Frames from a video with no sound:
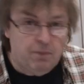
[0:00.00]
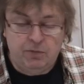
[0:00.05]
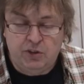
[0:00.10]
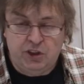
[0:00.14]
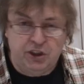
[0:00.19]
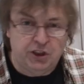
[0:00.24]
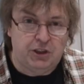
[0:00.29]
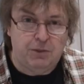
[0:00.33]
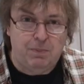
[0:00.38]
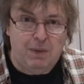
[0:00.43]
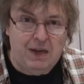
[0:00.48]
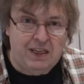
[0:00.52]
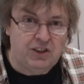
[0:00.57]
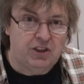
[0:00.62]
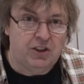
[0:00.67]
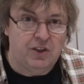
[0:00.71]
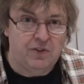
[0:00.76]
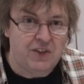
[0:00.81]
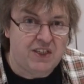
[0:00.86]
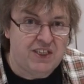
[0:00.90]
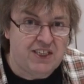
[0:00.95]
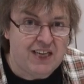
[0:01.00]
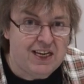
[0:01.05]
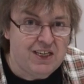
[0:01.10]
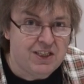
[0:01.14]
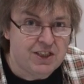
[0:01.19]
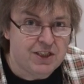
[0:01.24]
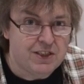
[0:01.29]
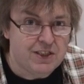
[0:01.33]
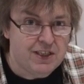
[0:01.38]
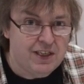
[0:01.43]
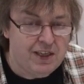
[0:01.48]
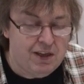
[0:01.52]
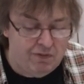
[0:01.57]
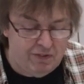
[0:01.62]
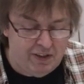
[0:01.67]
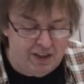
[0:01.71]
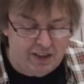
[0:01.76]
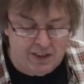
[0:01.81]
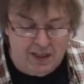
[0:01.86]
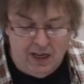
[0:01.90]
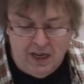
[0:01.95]
Just depends on the density
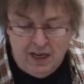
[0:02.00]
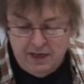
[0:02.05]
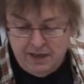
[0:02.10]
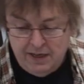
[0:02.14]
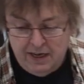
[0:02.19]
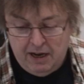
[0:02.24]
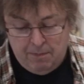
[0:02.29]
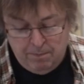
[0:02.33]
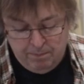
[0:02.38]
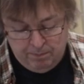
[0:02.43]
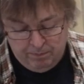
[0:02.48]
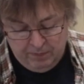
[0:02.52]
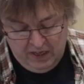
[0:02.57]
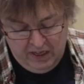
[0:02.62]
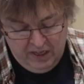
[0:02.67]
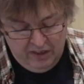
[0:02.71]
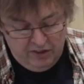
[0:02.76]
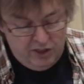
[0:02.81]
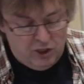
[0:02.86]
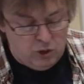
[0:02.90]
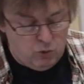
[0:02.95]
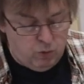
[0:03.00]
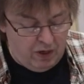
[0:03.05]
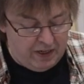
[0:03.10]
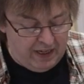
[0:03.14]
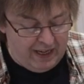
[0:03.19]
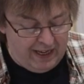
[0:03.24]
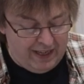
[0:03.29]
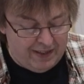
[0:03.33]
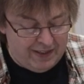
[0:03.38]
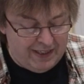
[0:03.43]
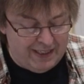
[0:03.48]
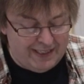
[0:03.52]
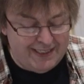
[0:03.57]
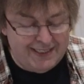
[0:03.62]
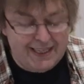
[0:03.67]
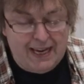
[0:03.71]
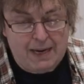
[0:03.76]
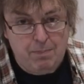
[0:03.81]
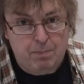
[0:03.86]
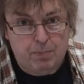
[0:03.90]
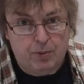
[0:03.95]
of it. Now, this one here, this
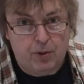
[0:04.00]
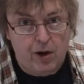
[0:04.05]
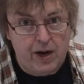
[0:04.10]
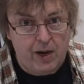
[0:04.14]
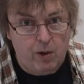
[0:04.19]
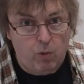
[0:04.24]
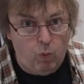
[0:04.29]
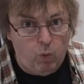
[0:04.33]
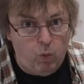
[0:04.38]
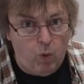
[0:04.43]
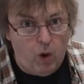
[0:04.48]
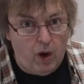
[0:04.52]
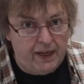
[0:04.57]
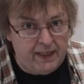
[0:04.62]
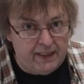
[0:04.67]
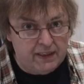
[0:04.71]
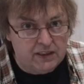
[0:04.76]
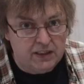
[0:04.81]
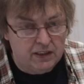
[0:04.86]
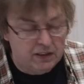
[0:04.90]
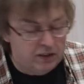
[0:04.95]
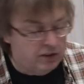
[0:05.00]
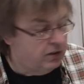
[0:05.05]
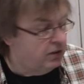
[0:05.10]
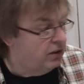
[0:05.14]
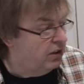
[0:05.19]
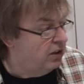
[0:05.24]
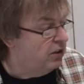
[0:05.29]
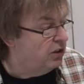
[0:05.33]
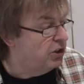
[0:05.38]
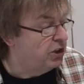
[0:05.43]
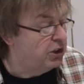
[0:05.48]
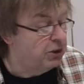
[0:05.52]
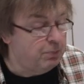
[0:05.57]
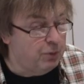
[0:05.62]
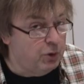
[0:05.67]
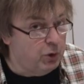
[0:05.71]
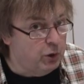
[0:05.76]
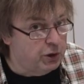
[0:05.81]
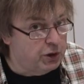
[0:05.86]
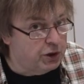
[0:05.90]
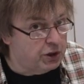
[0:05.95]
is a bright white
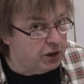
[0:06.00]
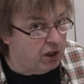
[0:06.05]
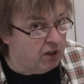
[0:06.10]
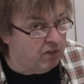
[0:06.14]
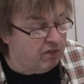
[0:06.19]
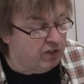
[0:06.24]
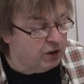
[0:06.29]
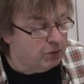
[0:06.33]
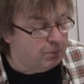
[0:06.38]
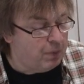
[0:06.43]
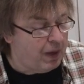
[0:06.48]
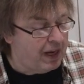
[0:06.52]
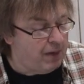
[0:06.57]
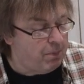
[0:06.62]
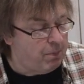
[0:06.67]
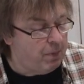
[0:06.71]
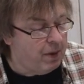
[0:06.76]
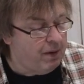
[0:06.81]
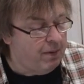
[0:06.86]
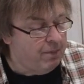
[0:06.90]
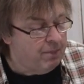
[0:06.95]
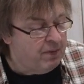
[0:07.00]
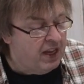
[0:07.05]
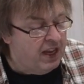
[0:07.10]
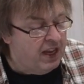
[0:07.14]
smooth surface paper.